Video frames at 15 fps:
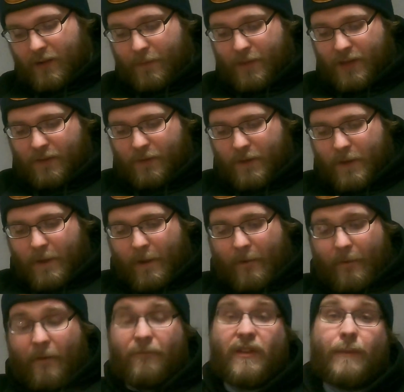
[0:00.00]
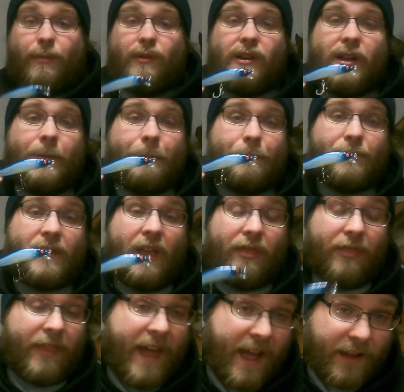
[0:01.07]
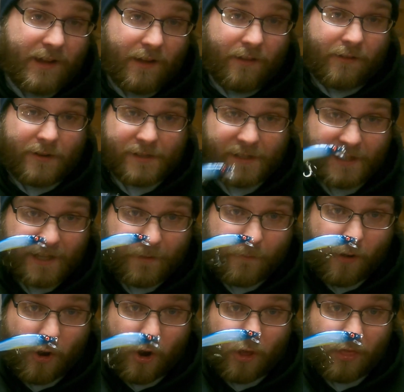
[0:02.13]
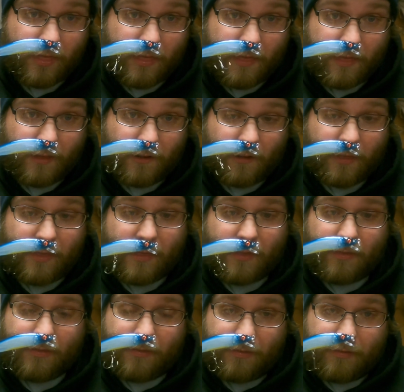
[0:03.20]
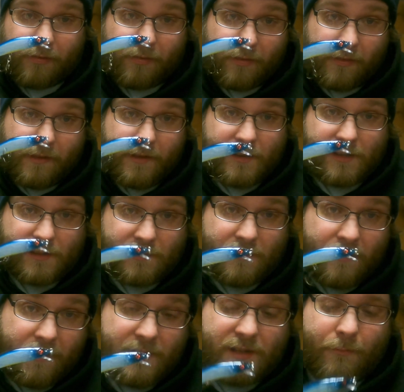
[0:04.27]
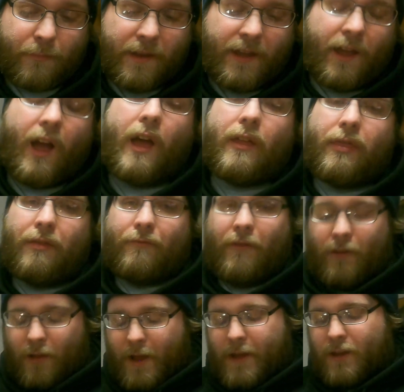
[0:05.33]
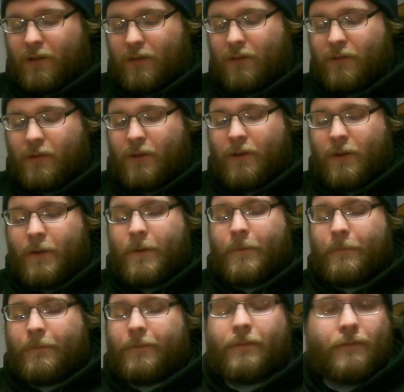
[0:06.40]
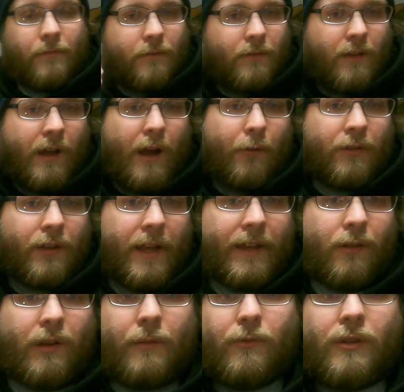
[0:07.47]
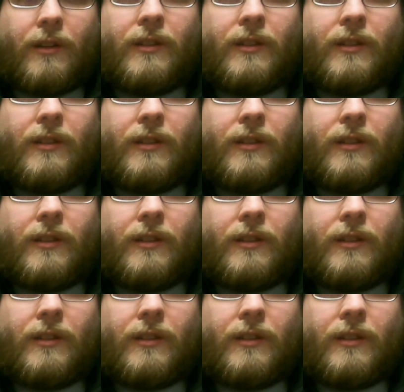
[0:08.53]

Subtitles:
I mean, if they put that color scheme on this bait, I feel like I would like it way more.